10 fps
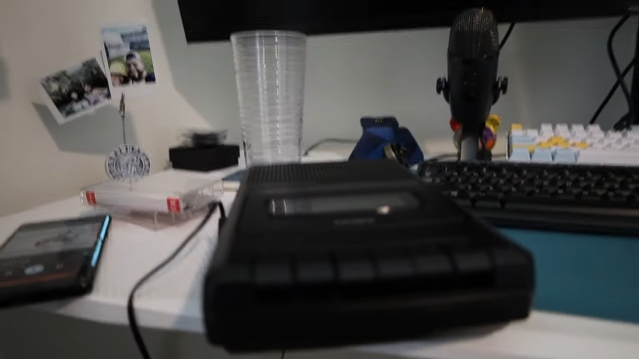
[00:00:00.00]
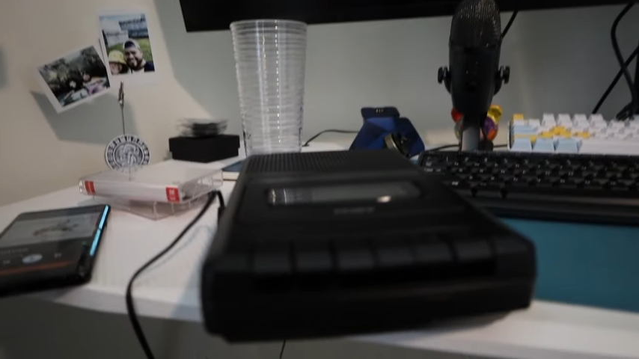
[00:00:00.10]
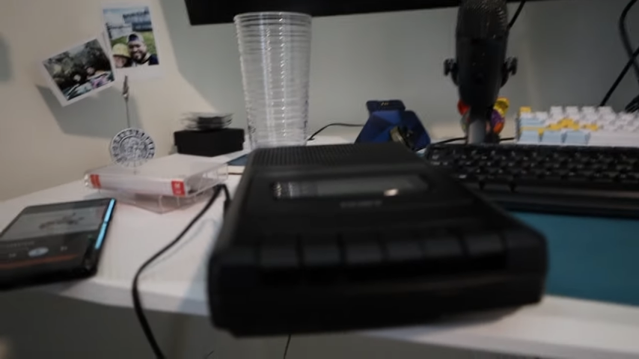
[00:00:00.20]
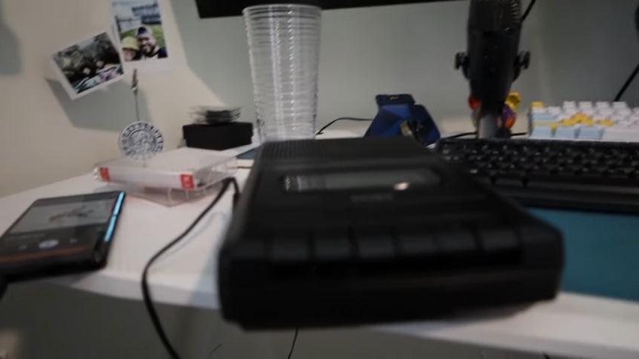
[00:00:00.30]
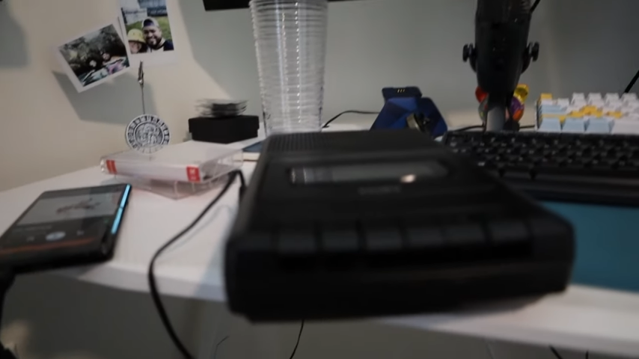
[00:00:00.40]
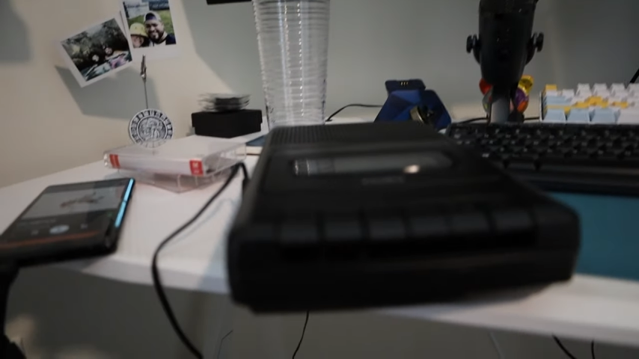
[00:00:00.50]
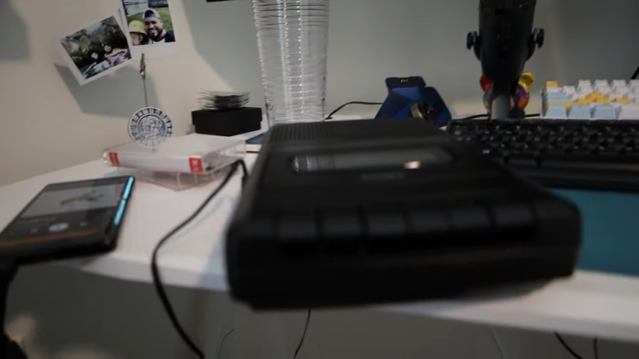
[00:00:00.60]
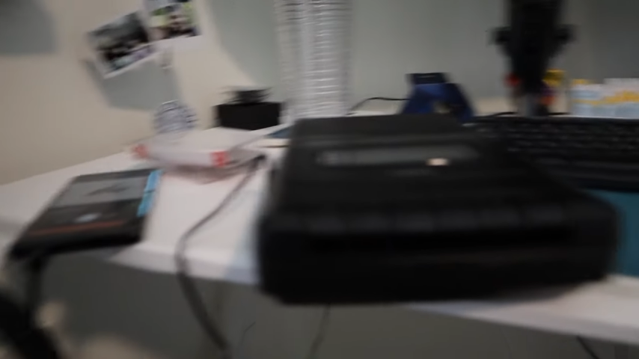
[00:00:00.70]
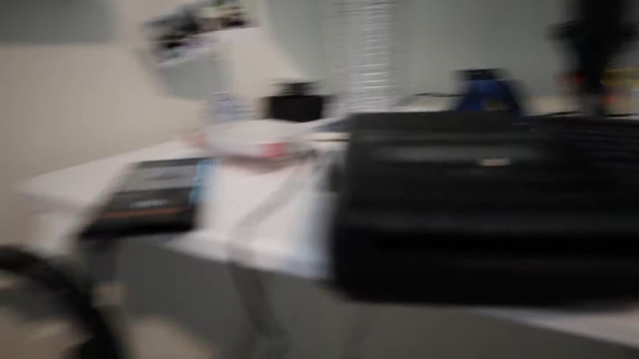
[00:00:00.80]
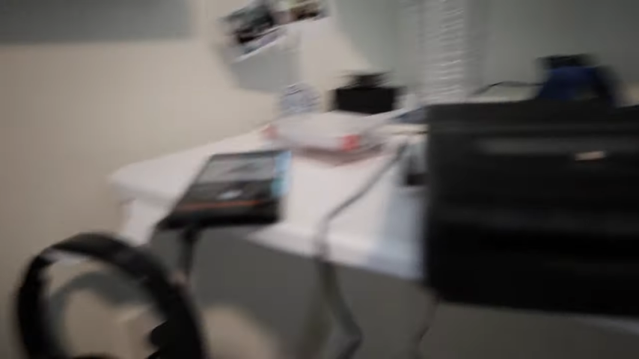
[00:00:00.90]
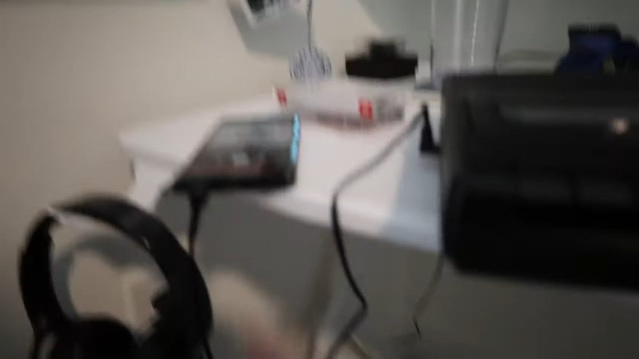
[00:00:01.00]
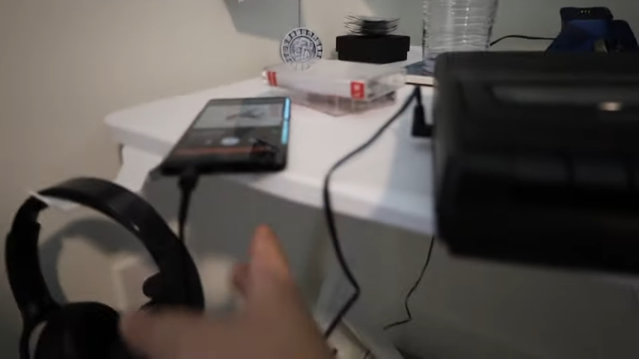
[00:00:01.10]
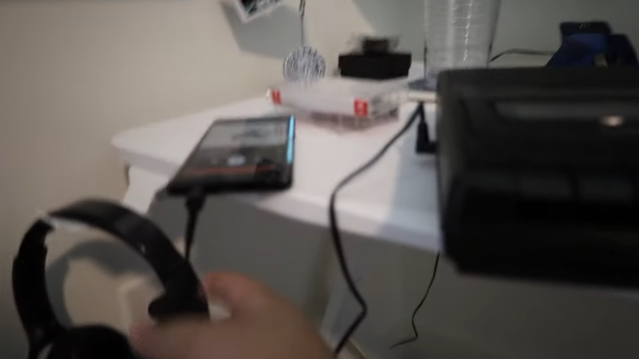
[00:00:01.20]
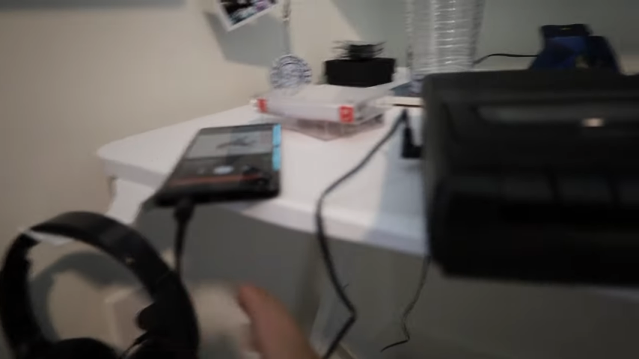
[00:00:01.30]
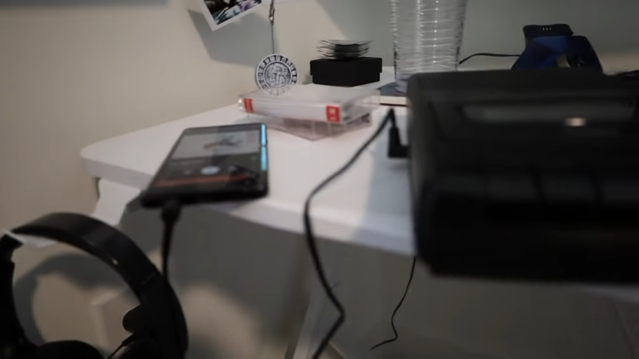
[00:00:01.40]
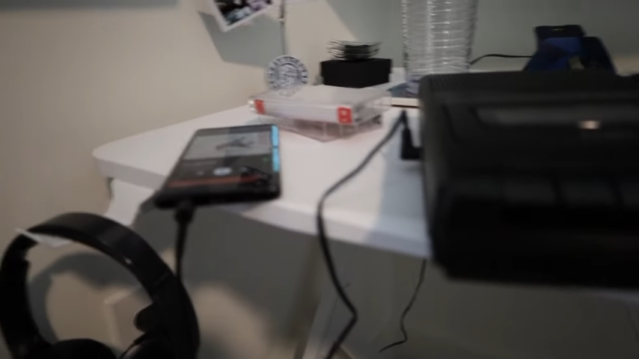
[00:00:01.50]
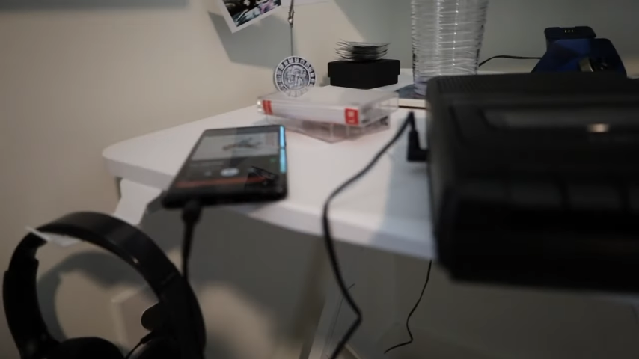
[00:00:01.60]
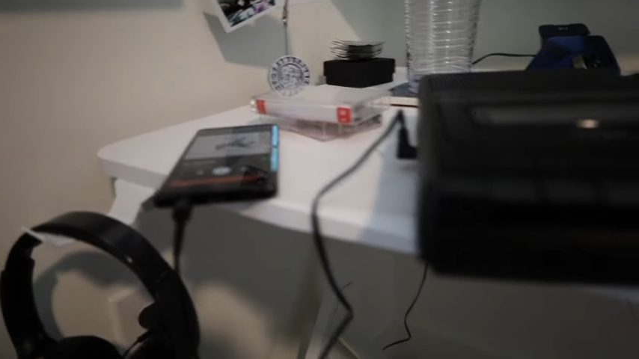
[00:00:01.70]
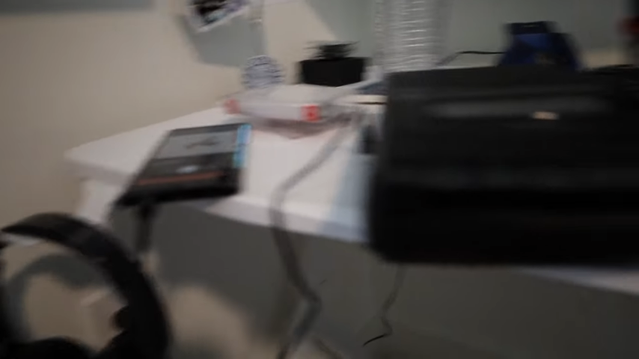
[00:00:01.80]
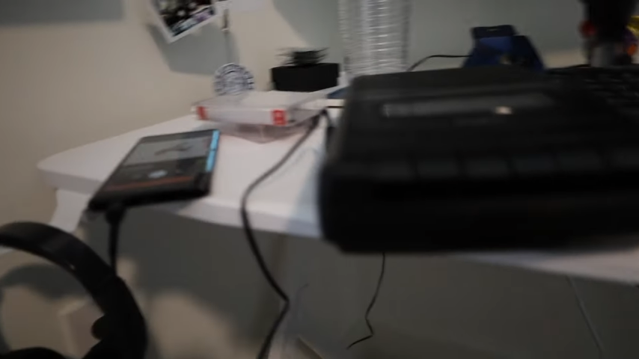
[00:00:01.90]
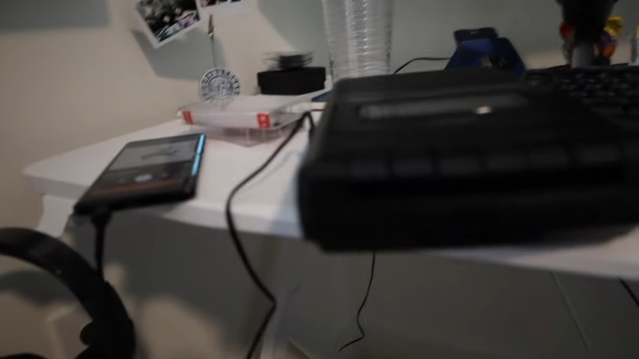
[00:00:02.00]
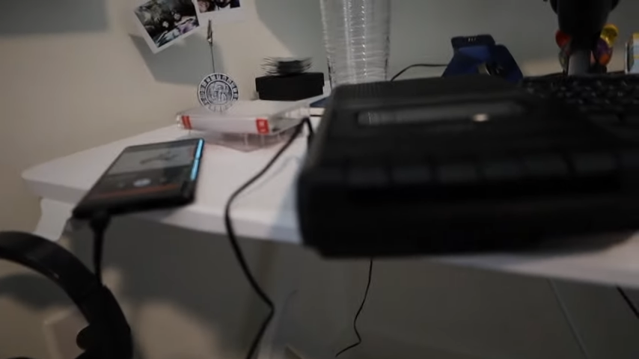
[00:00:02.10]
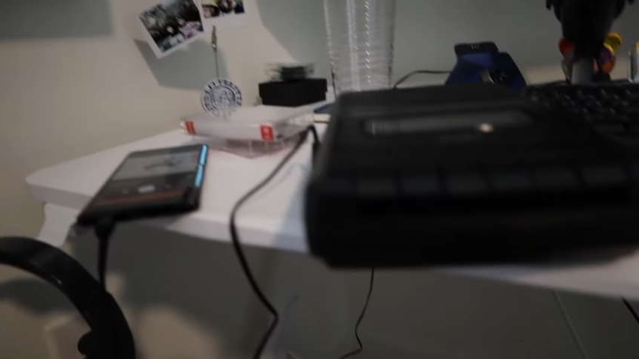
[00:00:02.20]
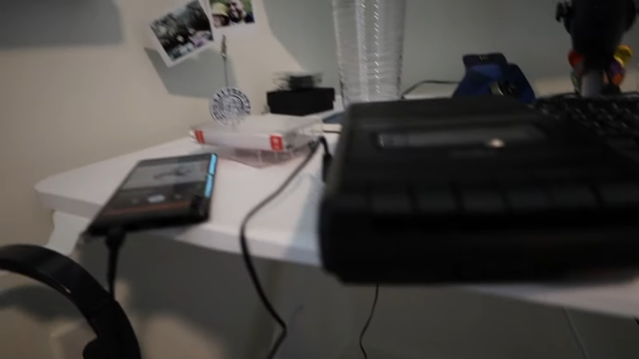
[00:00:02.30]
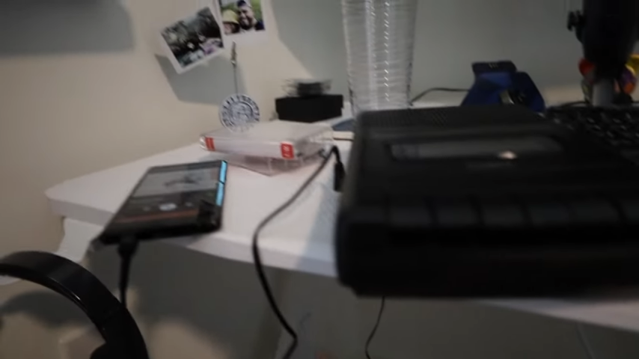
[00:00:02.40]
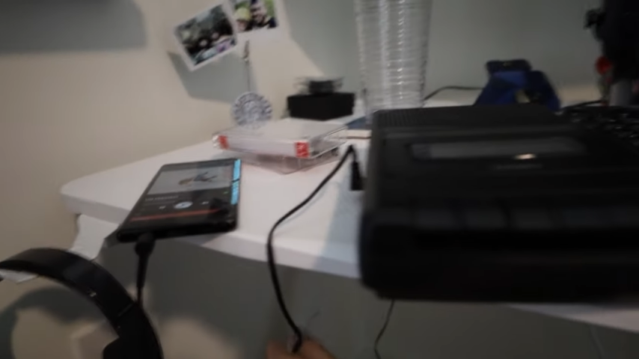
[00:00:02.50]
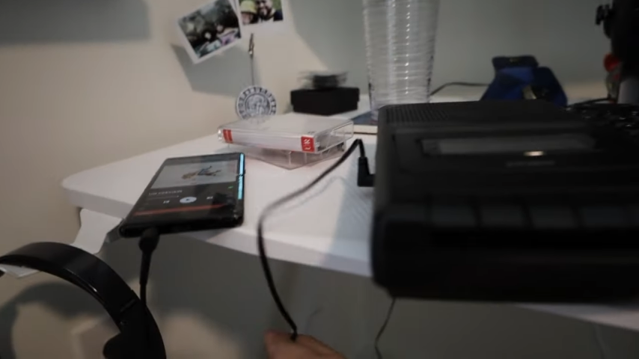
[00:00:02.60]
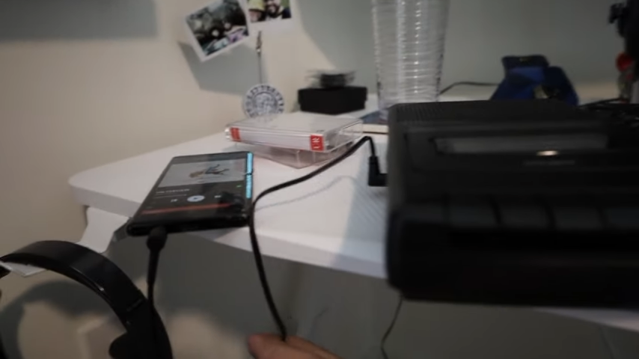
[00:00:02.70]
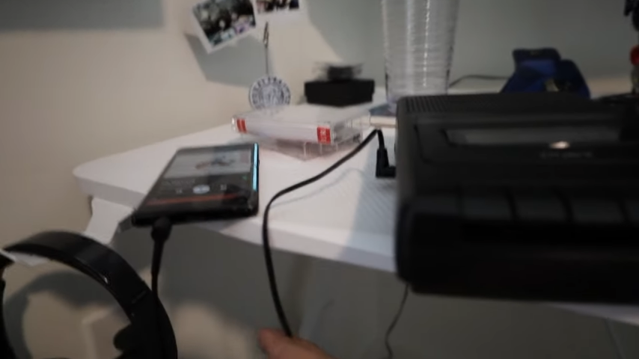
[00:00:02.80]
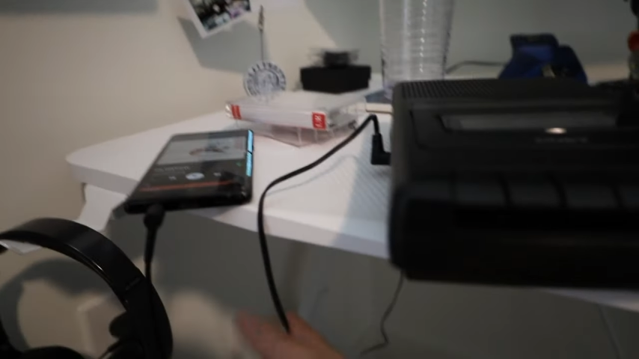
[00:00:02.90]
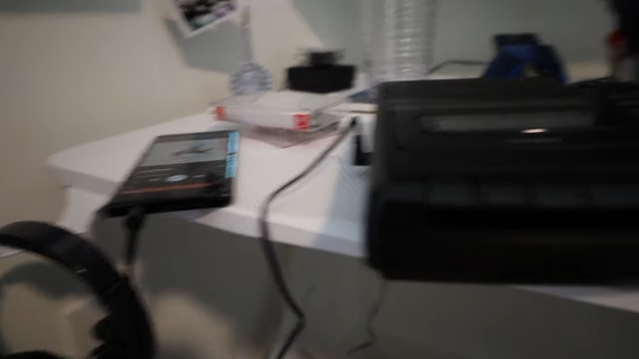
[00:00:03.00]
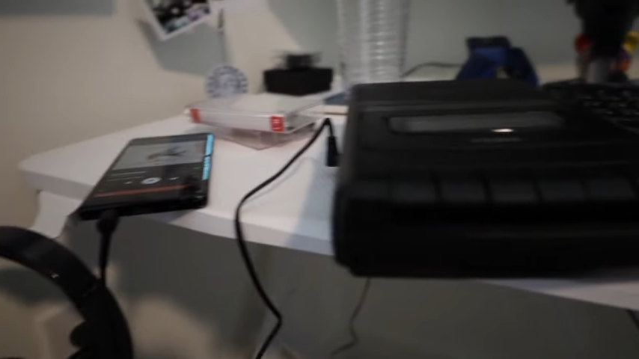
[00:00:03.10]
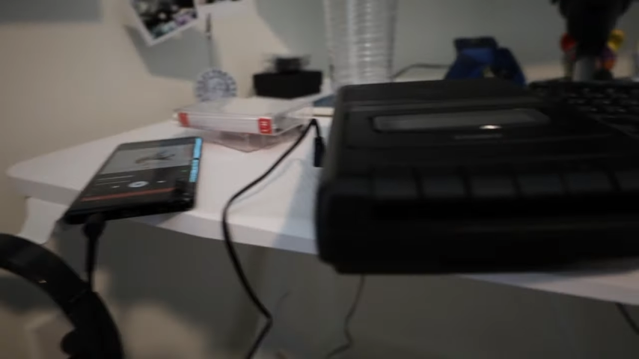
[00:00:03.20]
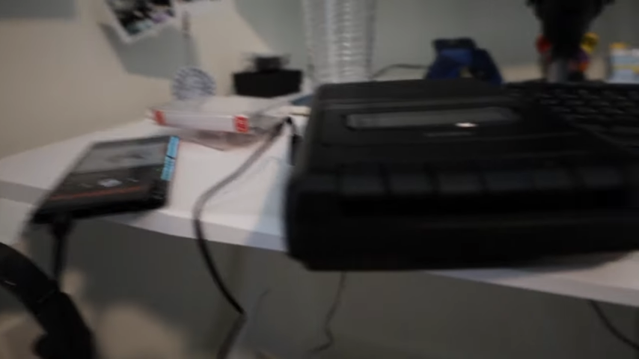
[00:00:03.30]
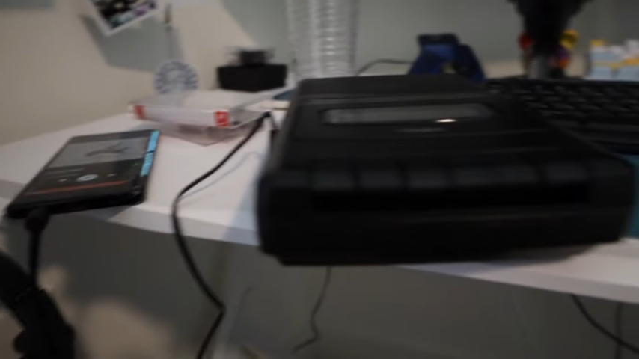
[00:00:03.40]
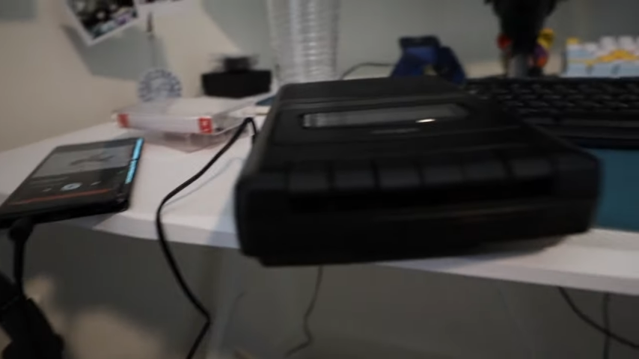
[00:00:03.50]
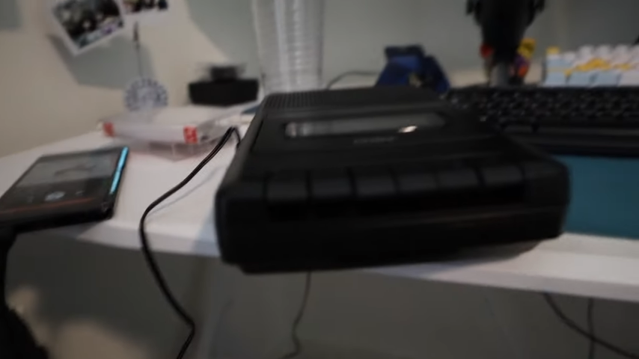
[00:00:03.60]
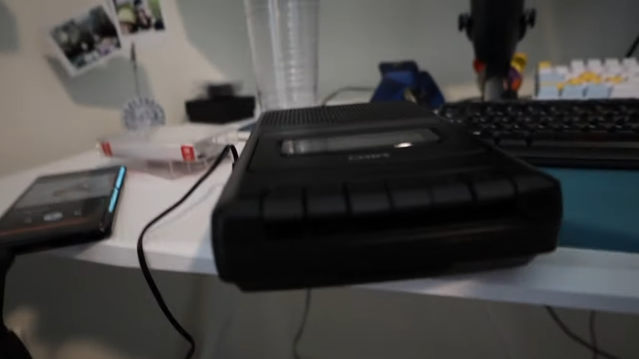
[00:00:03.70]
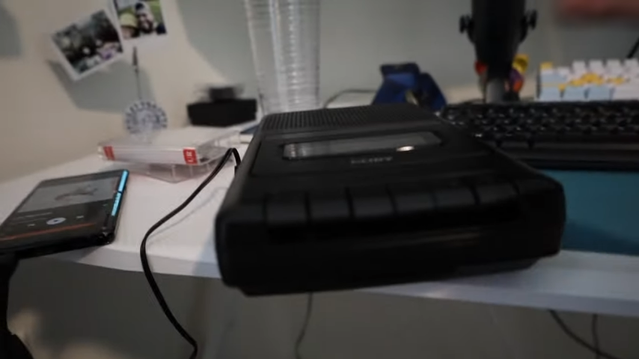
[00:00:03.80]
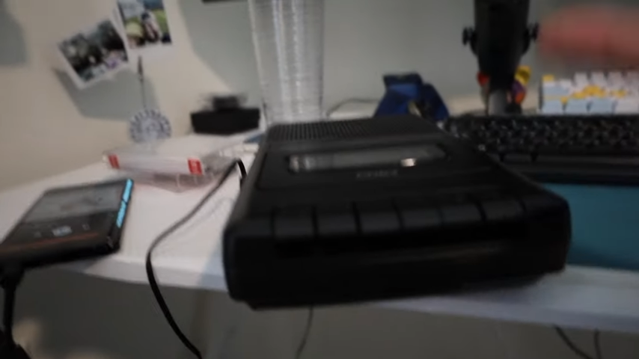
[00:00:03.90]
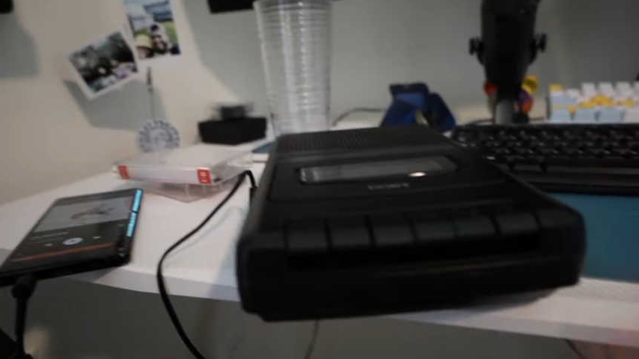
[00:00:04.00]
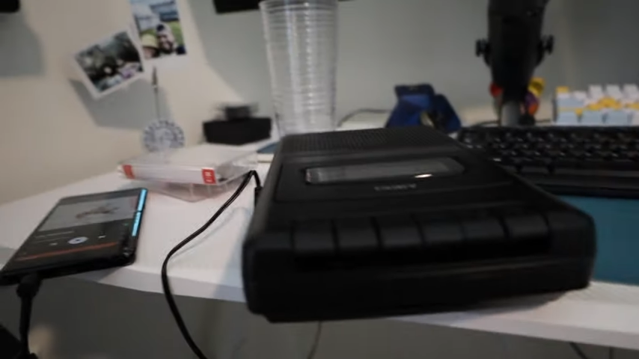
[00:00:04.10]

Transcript: No face is visible, so there are no lips to read.